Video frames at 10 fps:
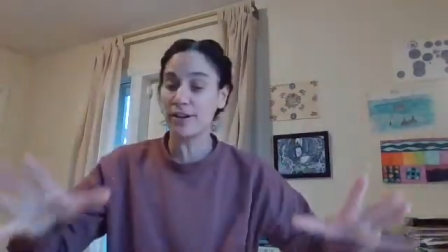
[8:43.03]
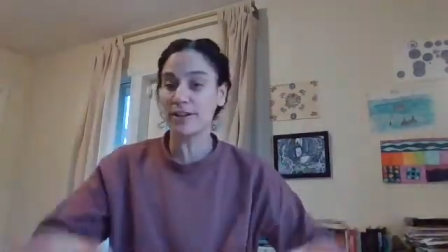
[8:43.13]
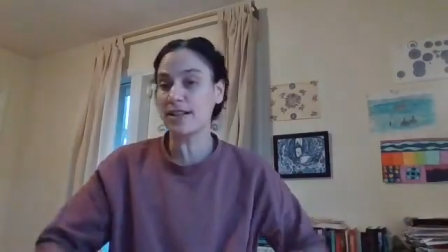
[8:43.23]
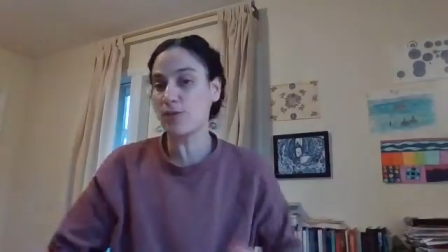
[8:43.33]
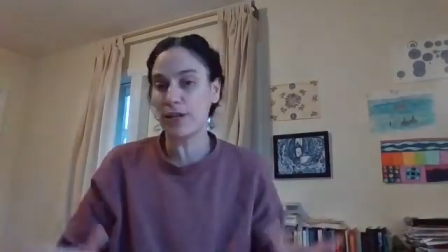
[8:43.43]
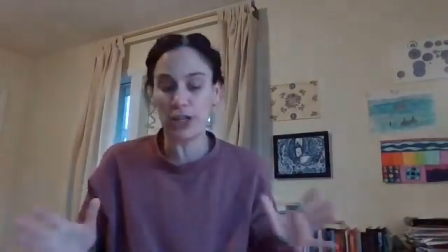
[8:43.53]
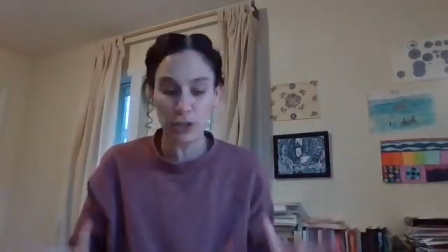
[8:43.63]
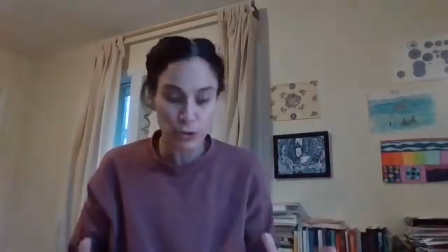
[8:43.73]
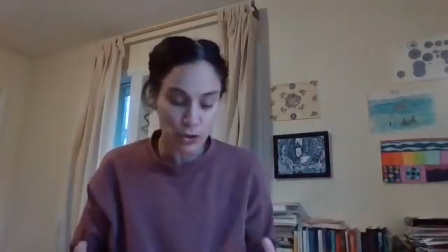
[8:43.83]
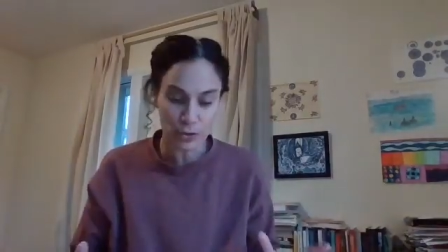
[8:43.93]
That's what I
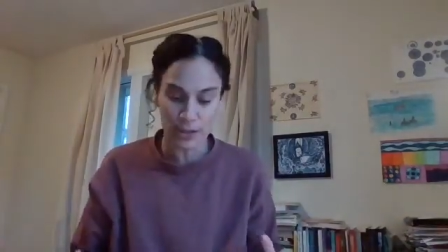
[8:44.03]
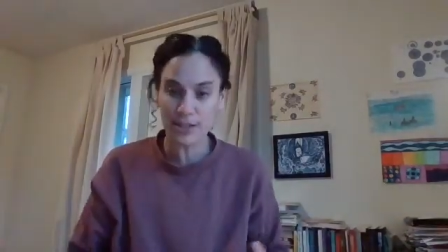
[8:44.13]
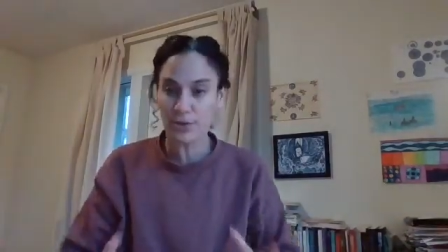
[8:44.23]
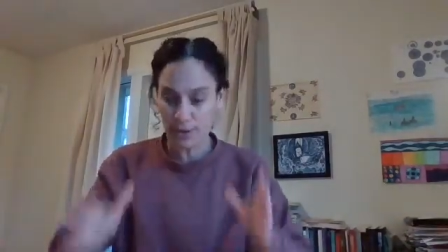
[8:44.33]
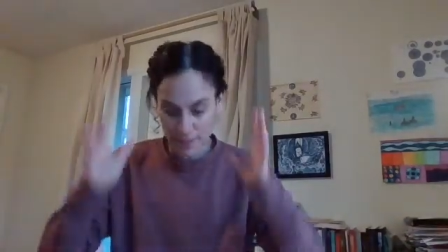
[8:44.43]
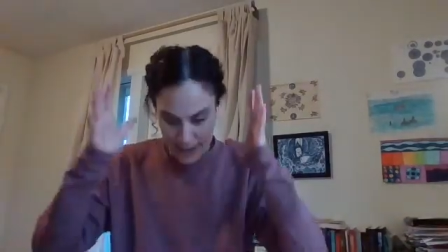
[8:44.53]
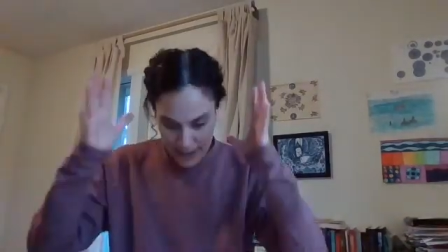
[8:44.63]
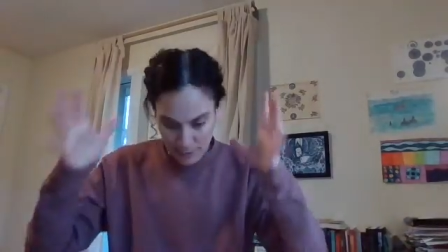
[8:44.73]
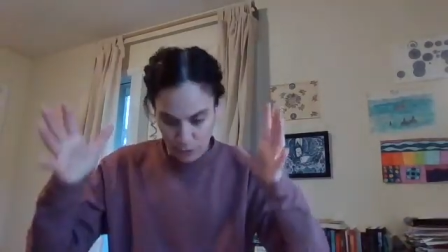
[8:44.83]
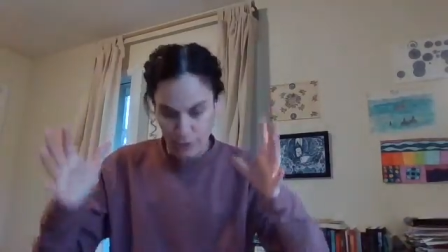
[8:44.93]
do during these 3 months.
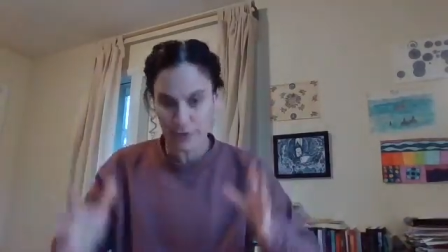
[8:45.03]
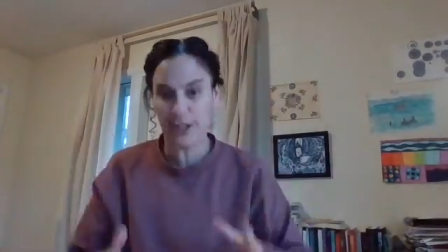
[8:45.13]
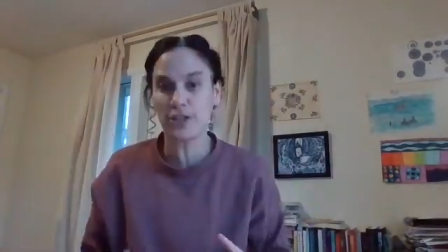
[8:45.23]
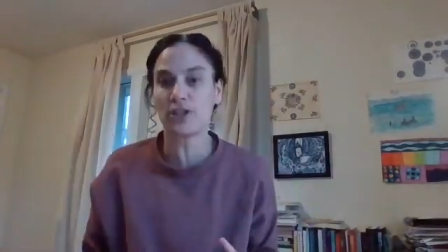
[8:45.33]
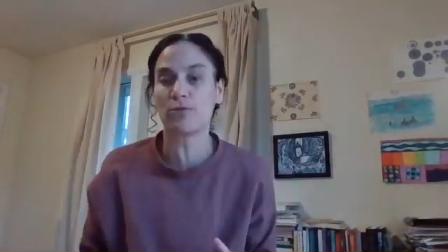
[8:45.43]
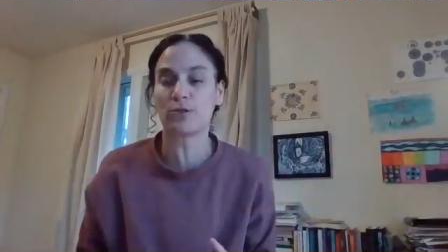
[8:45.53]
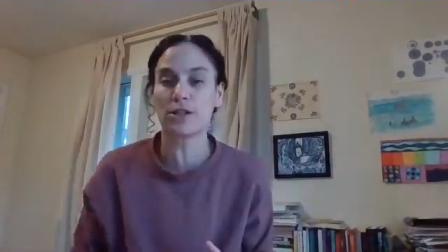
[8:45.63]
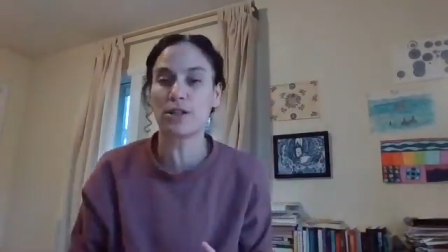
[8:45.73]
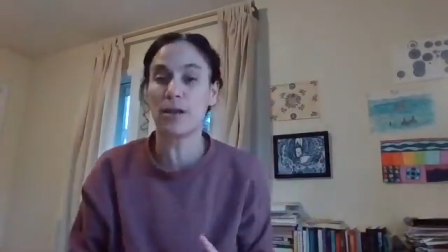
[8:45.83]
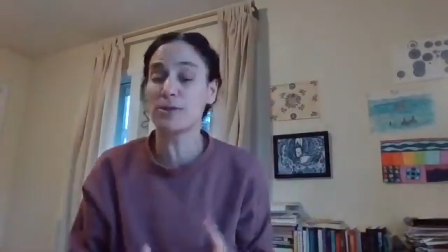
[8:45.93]
I'm doing foundational
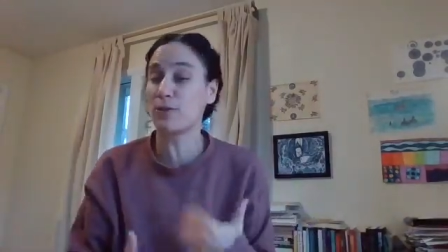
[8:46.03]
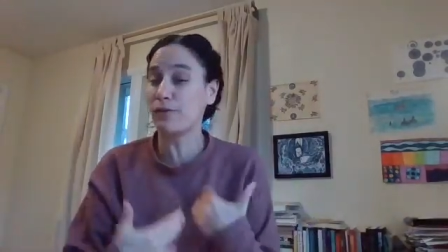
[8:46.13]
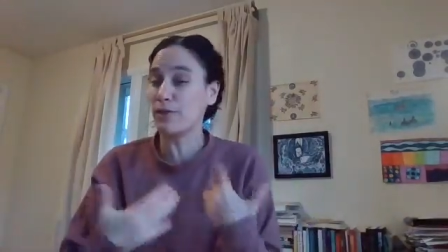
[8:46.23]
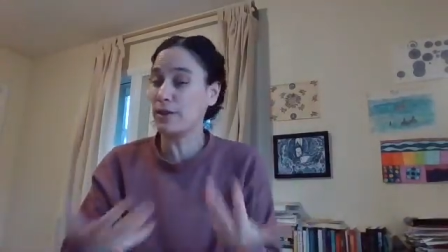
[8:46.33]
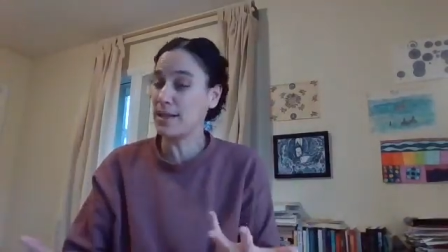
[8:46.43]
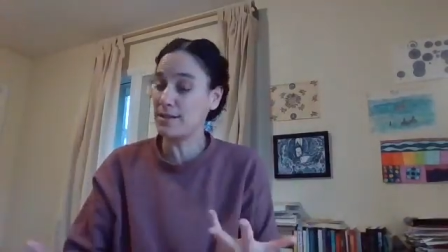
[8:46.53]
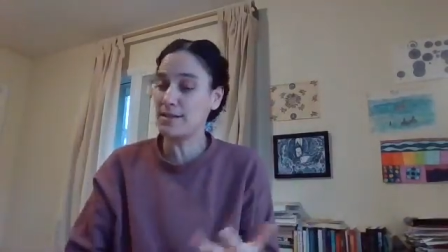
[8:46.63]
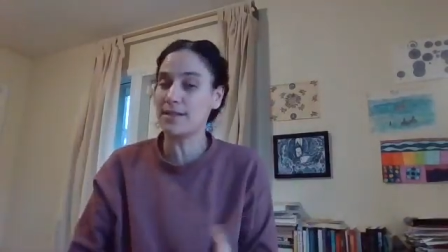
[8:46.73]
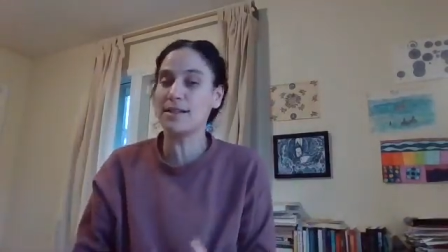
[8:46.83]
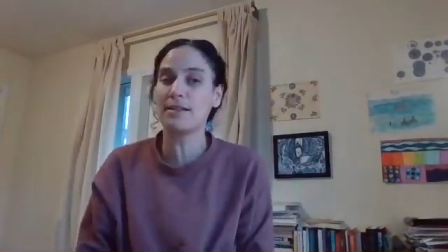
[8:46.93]
workshops. So for less than
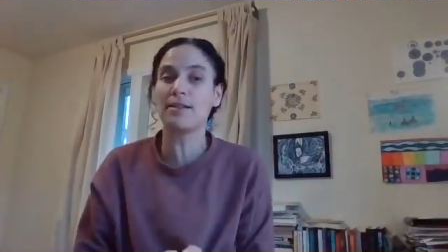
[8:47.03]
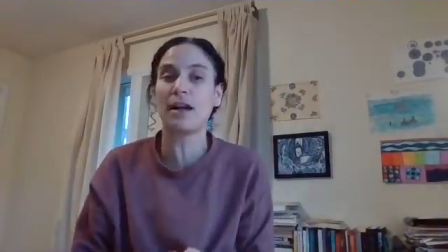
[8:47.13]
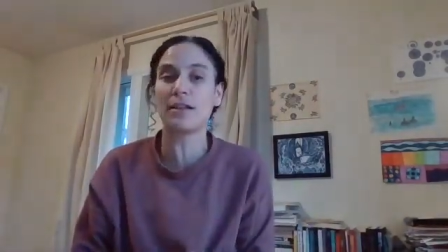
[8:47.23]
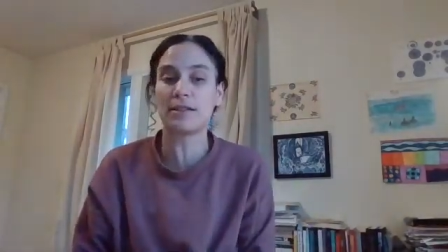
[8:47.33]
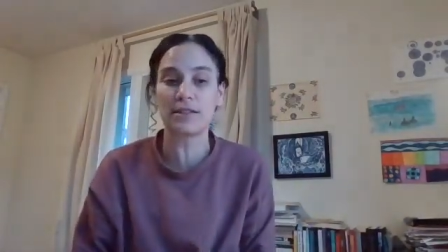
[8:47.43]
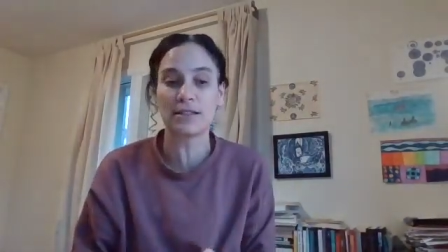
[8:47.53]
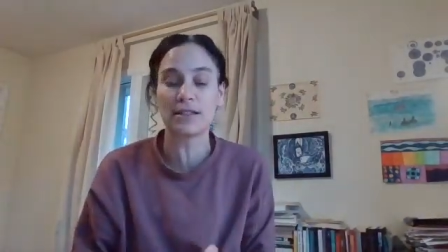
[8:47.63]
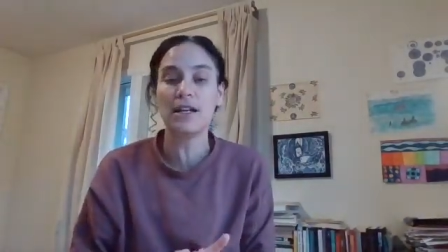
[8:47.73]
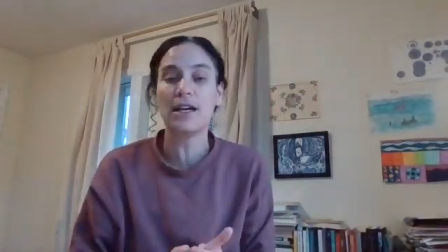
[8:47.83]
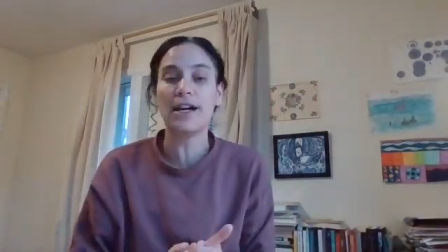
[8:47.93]
$60
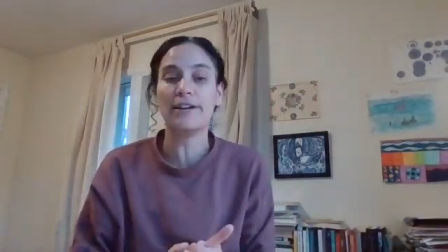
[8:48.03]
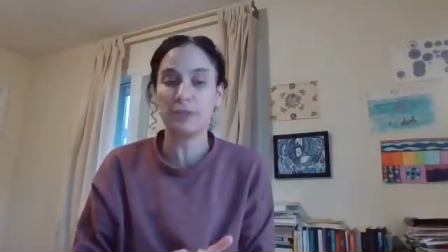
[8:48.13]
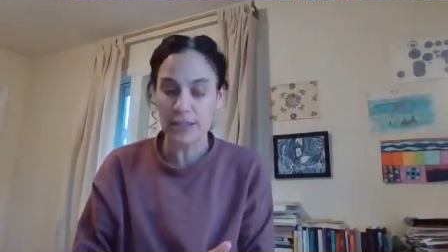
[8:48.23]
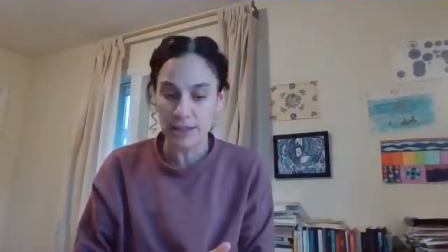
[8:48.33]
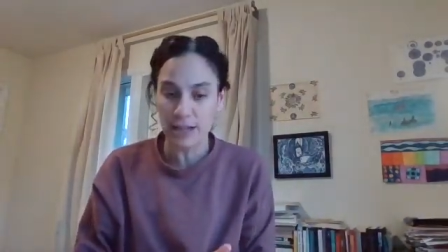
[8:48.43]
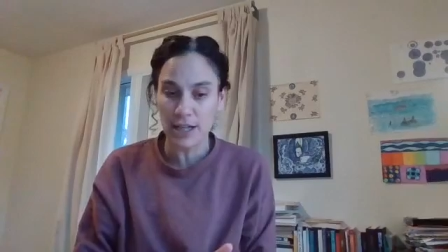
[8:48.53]
a week,